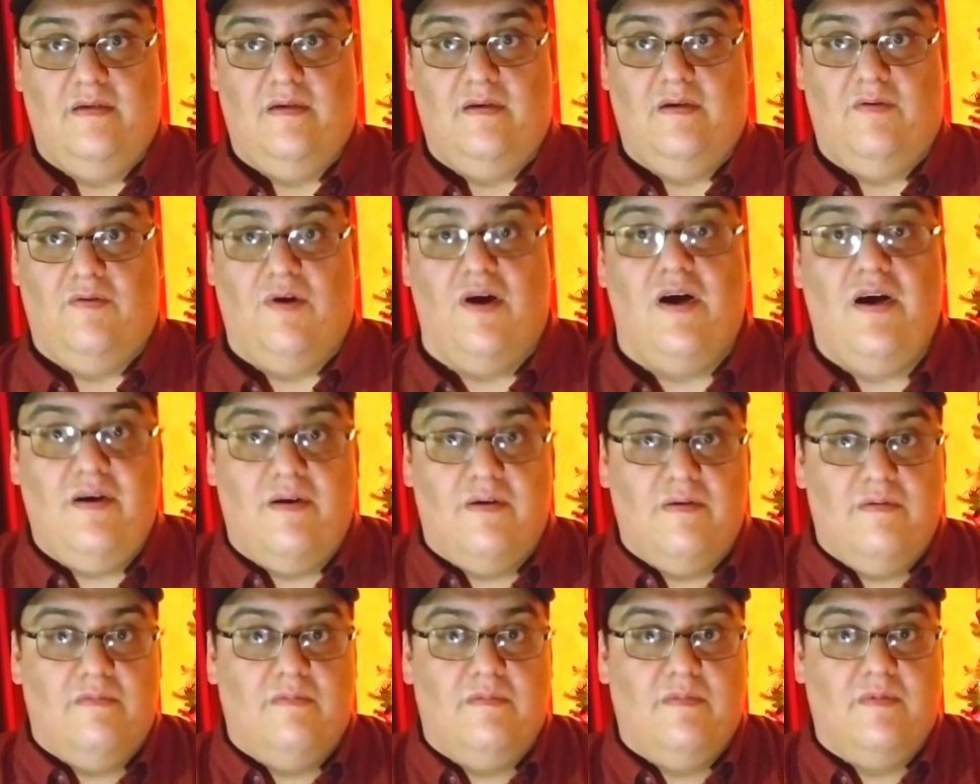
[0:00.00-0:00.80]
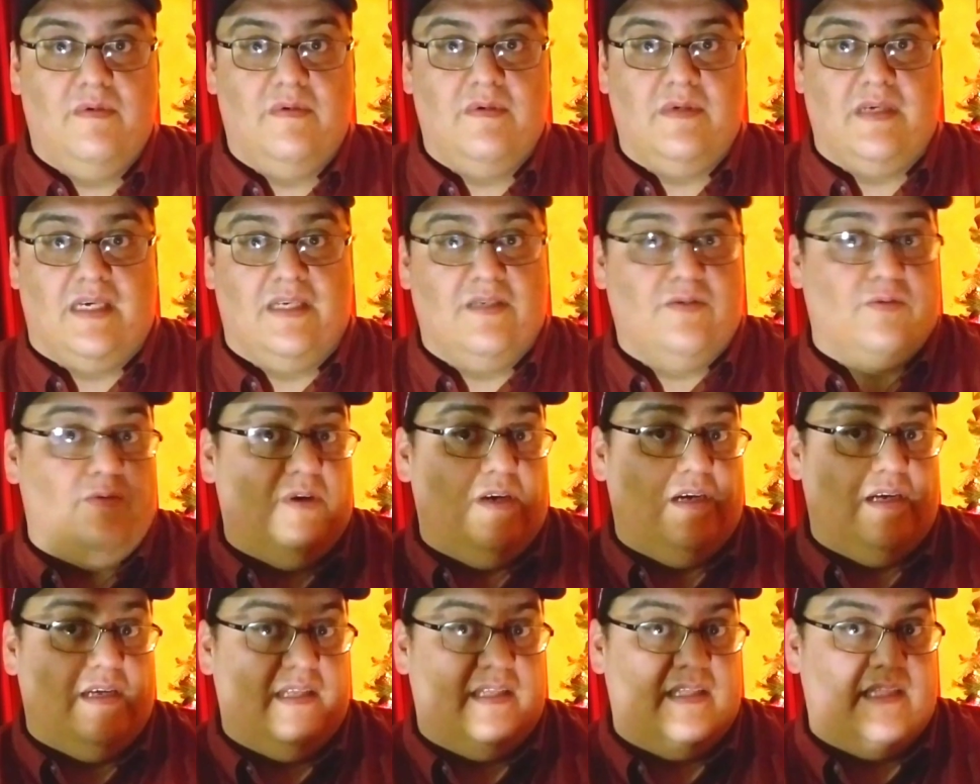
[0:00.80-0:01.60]
Well, guess
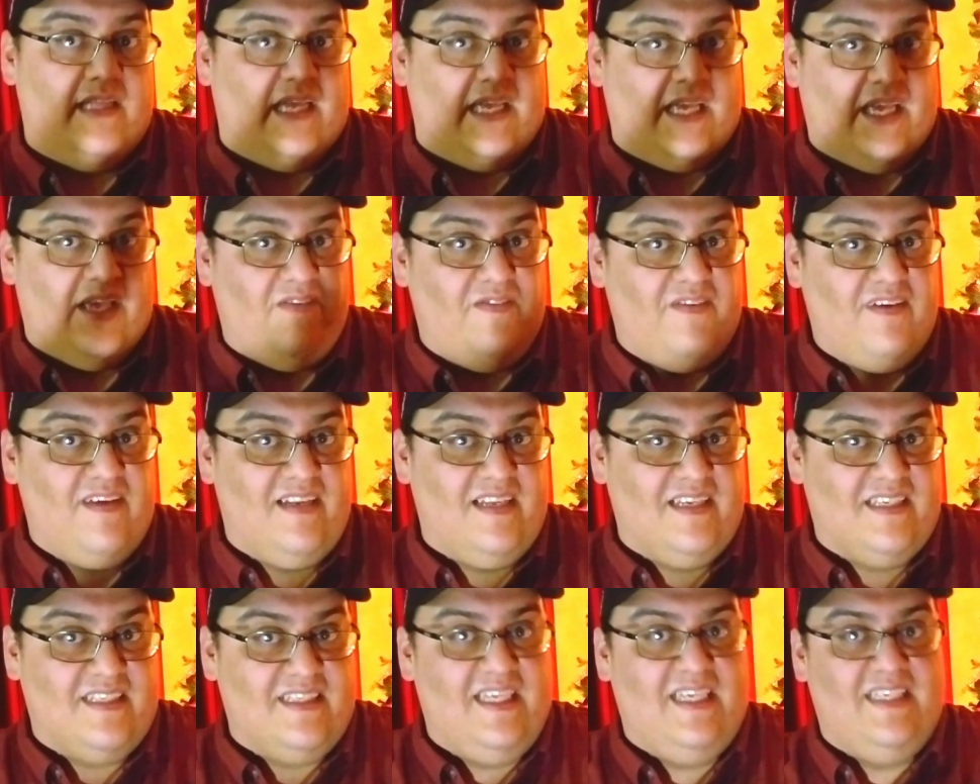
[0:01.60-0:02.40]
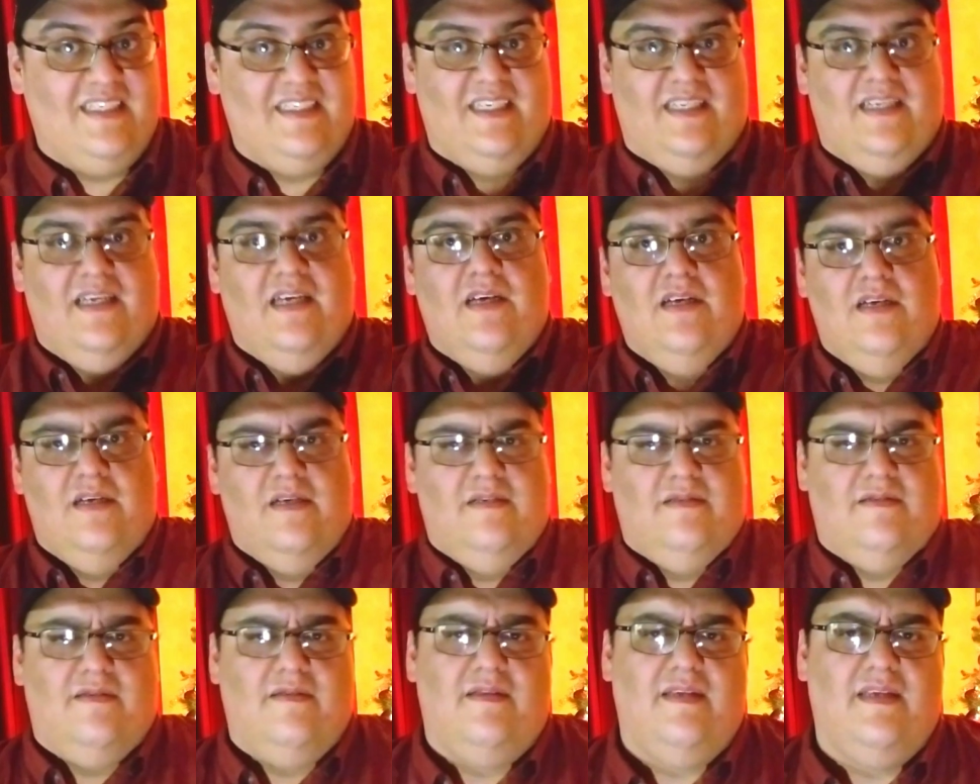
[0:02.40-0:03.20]
what? They give you an extension.
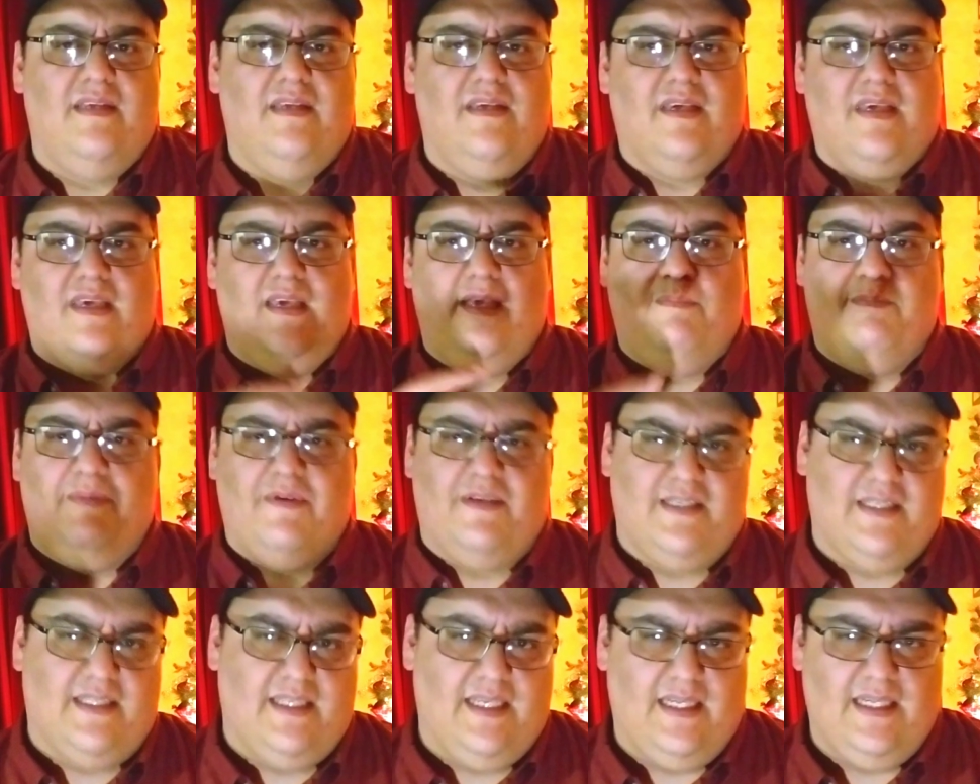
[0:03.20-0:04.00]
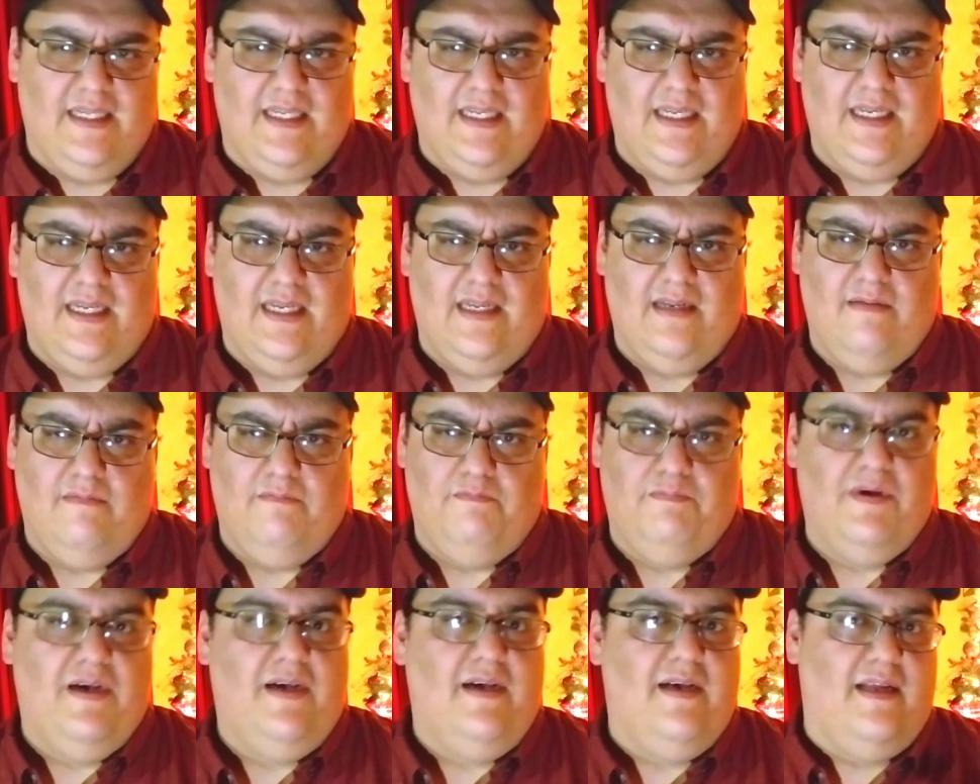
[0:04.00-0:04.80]
So then you keep extending it.
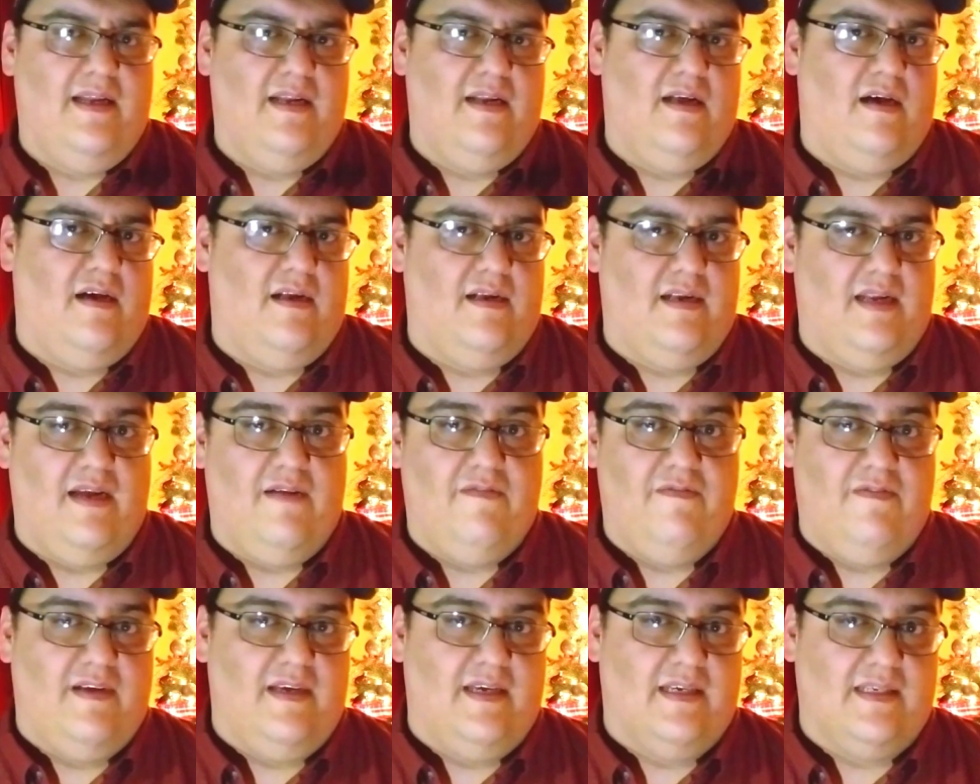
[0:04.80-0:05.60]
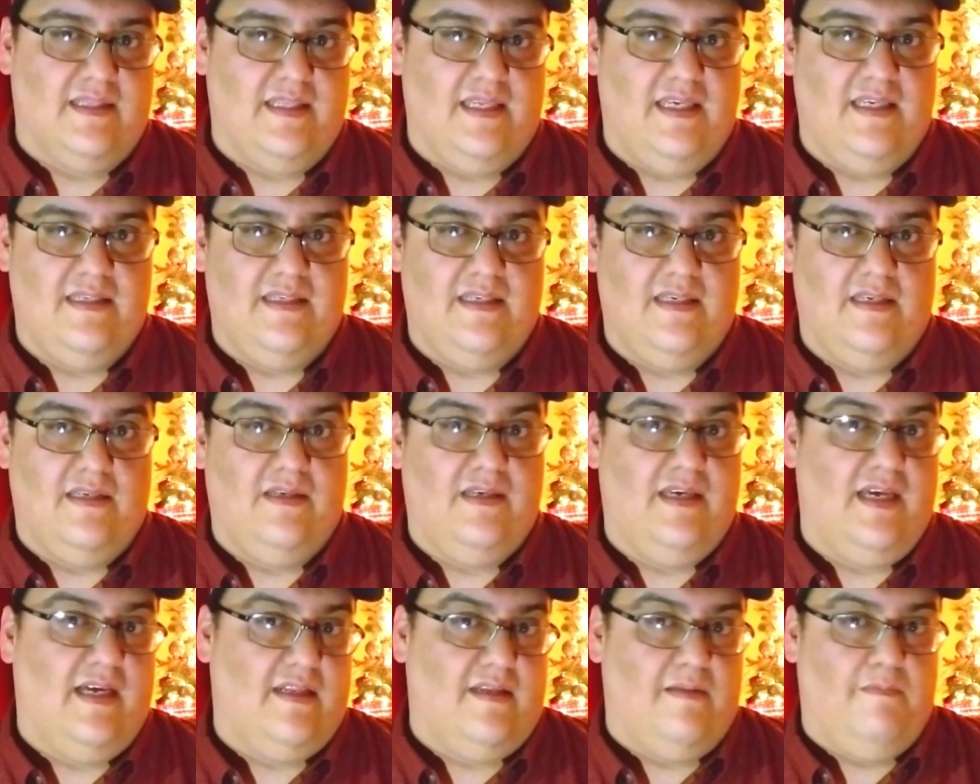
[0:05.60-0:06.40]
But on every extension,
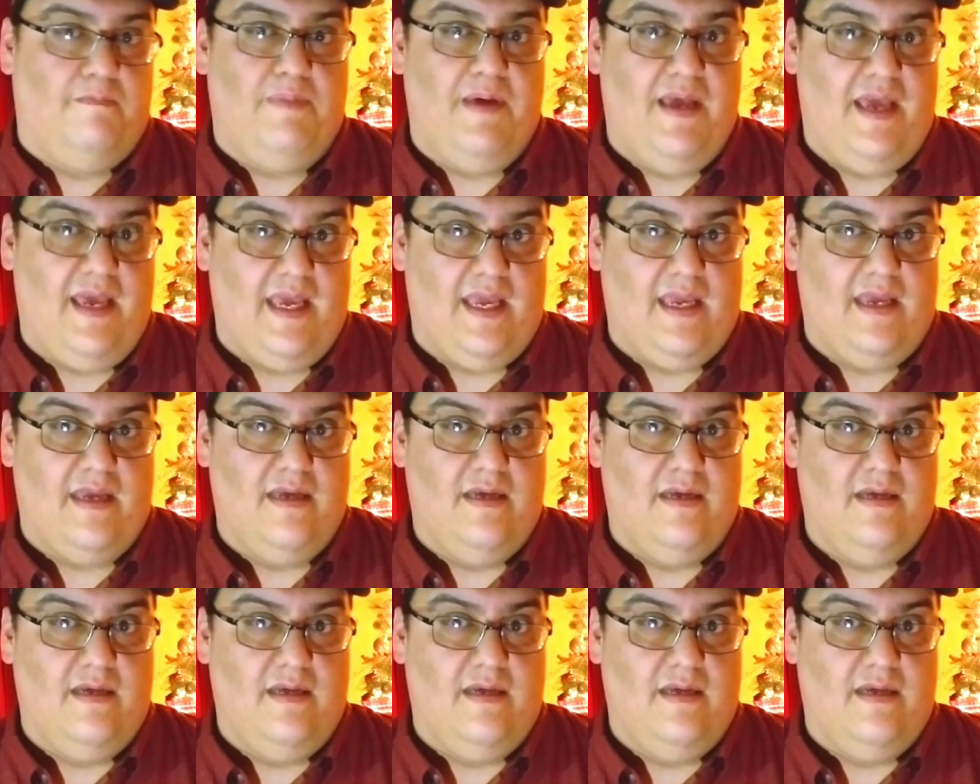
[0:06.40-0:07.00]
you have to pay.